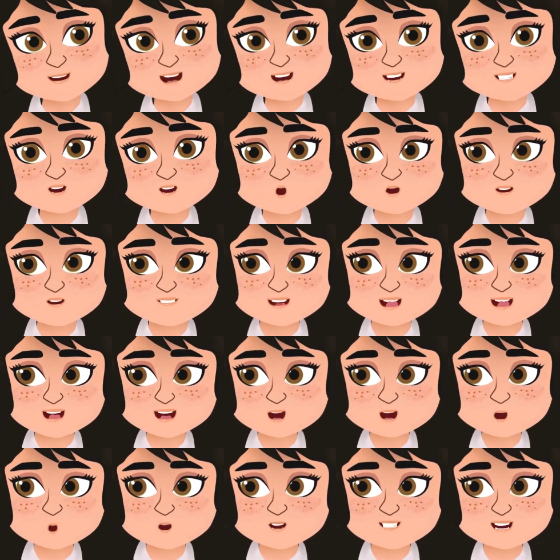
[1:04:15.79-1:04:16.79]
told him that
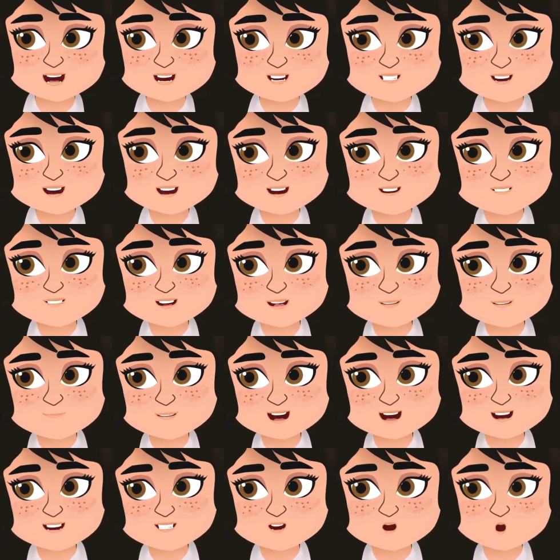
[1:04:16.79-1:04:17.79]
there was going to be a
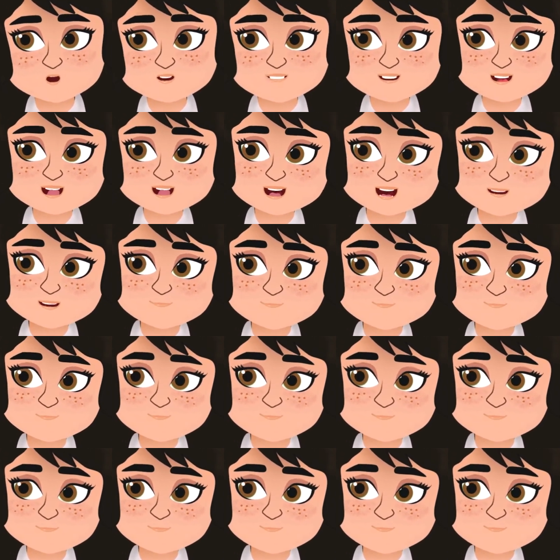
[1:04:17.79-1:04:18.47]
photo contest,